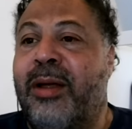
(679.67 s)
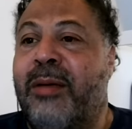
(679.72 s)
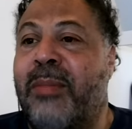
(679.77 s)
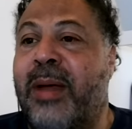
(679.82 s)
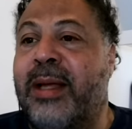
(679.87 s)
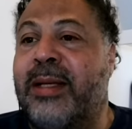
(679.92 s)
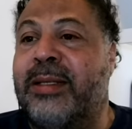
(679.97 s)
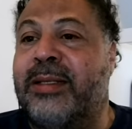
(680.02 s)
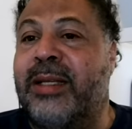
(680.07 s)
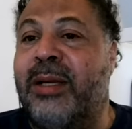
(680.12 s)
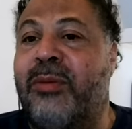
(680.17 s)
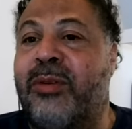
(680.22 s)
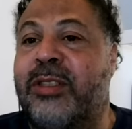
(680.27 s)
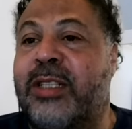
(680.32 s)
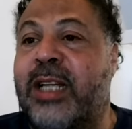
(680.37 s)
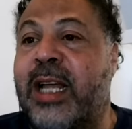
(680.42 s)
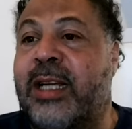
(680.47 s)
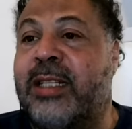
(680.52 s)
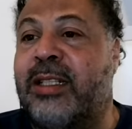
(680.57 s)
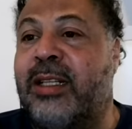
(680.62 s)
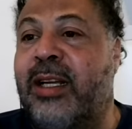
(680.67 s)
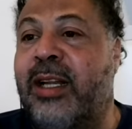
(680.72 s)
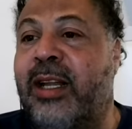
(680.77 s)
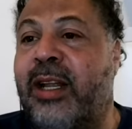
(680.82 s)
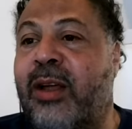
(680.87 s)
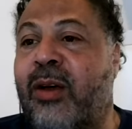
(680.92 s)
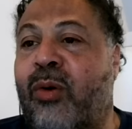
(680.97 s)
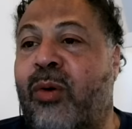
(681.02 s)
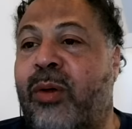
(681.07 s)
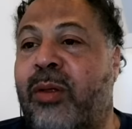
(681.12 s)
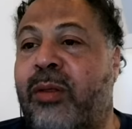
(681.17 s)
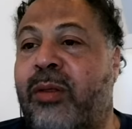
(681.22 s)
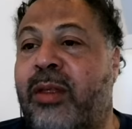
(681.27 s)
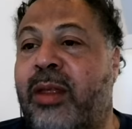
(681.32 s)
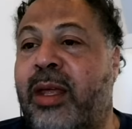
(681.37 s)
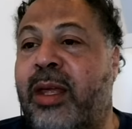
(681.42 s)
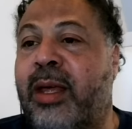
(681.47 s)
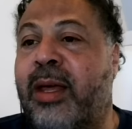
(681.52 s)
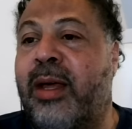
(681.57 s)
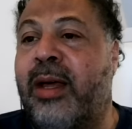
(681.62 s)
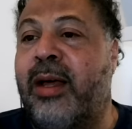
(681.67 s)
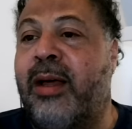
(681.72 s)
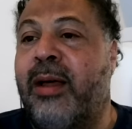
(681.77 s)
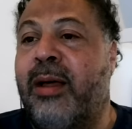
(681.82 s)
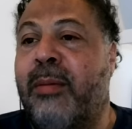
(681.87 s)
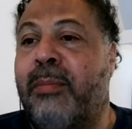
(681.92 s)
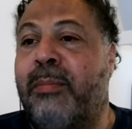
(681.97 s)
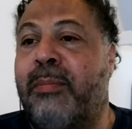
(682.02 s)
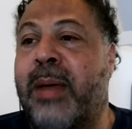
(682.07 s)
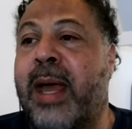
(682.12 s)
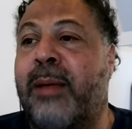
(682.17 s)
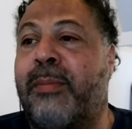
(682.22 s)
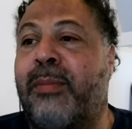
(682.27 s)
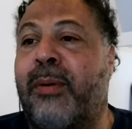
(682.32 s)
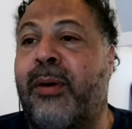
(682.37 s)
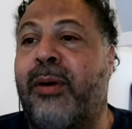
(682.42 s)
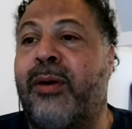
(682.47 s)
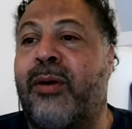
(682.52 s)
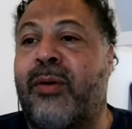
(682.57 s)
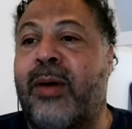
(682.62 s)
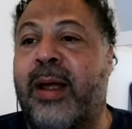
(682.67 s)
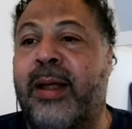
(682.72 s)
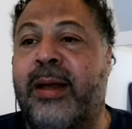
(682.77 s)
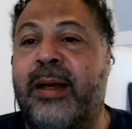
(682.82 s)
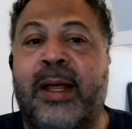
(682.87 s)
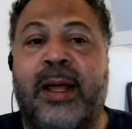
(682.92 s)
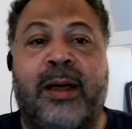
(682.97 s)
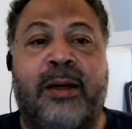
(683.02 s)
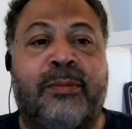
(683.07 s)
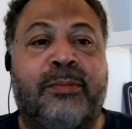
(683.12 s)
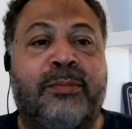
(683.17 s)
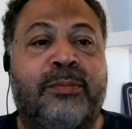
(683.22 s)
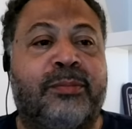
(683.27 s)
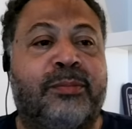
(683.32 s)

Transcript: Mike Zimmer is actually on the uh, back burner right now.